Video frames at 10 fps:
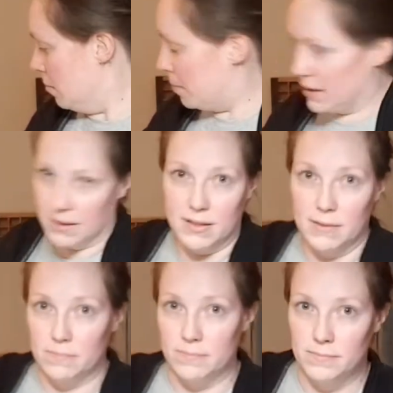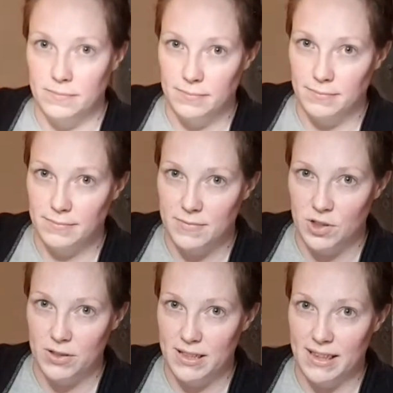But
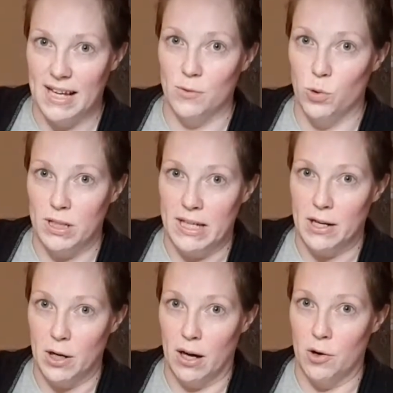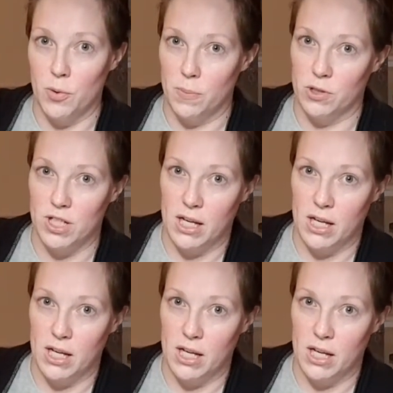that one needed a repot